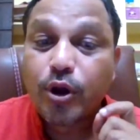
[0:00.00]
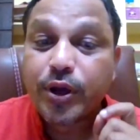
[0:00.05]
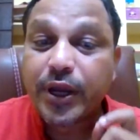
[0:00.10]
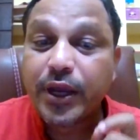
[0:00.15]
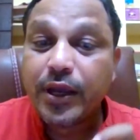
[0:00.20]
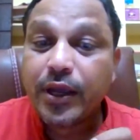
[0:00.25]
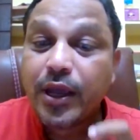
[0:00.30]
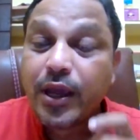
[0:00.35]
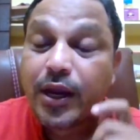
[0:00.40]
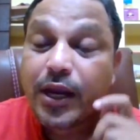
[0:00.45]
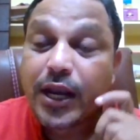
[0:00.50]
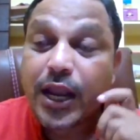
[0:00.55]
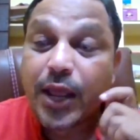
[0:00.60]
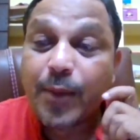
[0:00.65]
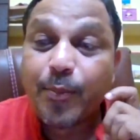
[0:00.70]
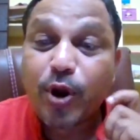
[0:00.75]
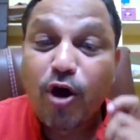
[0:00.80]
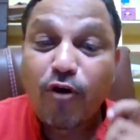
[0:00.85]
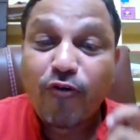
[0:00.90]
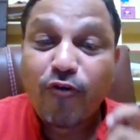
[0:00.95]
Okay,
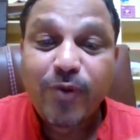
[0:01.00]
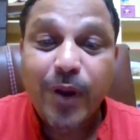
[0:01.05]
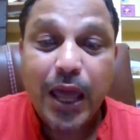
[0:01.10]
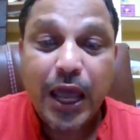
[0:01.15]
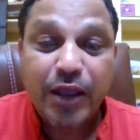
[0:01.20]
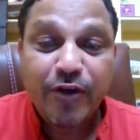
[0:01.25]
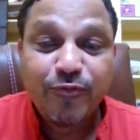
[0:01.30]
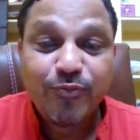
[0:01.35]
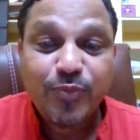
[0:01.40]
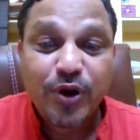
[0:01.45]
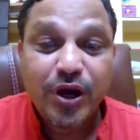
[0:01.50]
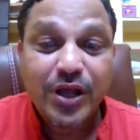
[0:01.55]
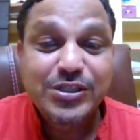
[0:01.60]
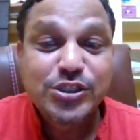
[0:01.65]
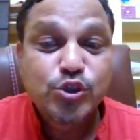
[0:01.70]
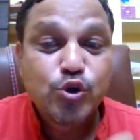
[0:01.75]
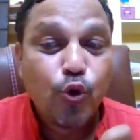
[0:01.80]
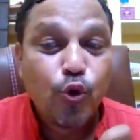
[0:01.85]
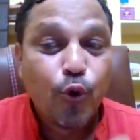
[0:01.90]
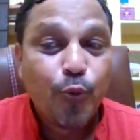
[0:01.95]
number of live
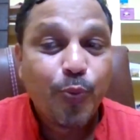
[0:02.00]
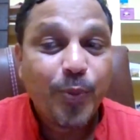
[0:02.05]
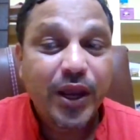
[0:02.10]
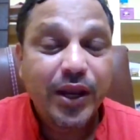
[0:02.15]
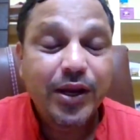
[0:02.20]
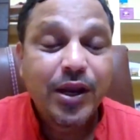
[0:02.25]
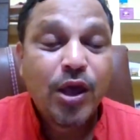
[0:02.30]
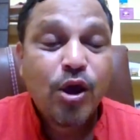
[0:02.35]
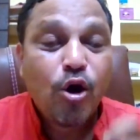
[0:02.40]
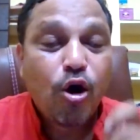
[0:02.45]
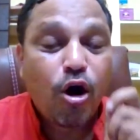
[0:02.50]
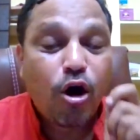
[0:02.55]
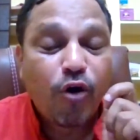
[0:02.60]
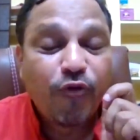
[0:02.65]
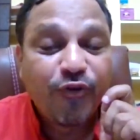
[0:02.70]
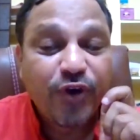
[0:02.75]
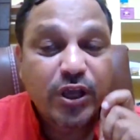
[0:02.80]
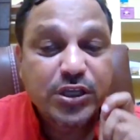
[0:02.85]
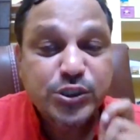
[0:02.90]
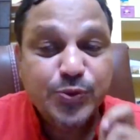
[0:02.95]
births to women
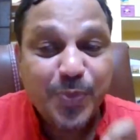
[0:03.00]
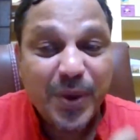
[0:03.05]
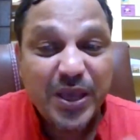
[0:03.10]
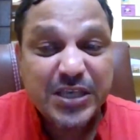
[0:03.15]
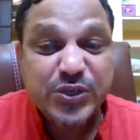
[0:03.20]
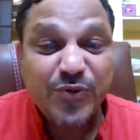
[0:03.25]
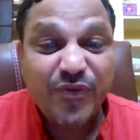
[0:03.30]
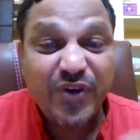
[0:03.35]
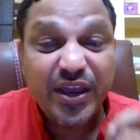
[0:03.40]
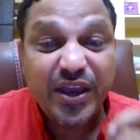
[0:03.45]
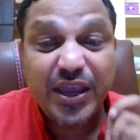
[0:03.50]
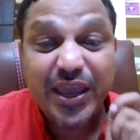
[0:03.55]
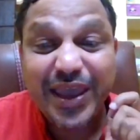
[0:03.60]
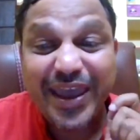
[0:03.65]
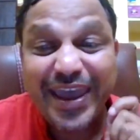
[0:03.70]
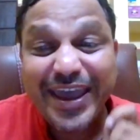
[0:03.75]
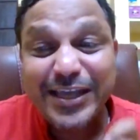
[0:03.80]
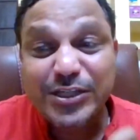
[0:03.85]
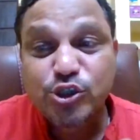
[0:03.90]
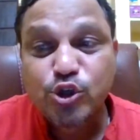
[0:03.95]
of a specific
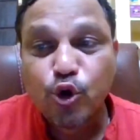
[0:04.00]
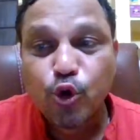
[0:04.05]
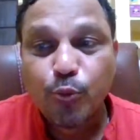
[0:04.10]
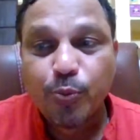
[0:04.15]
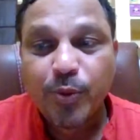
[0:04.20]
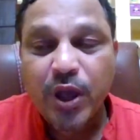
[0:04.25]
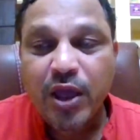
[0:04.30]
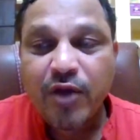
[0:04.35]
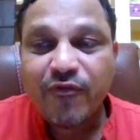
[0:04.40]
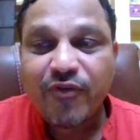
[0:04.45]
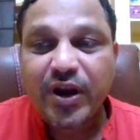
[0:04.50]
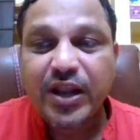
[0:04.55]
age group.